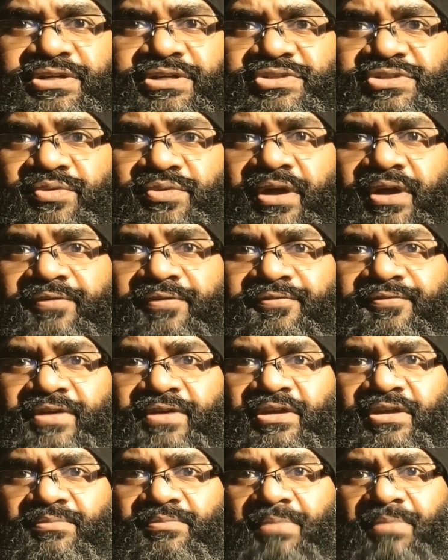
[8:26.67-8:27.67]
square
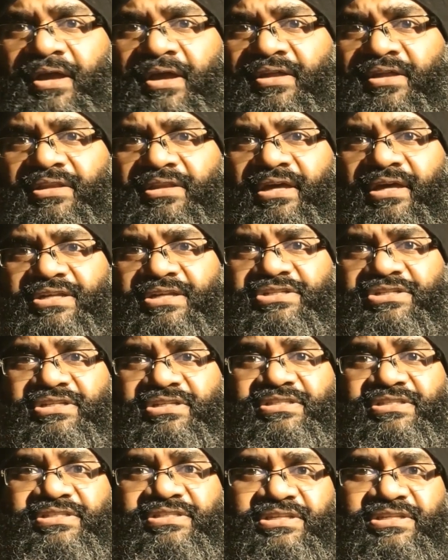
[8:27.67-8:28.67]
feet back in
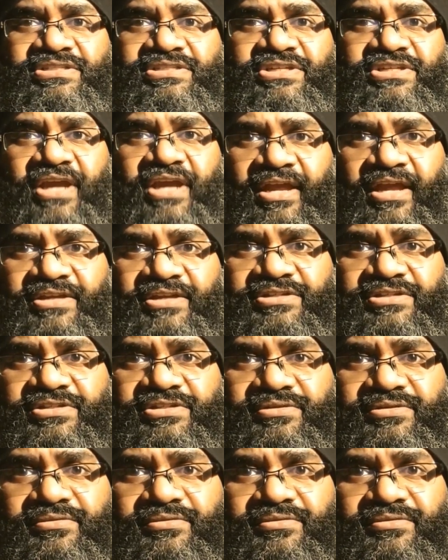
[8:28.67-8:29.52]
1968.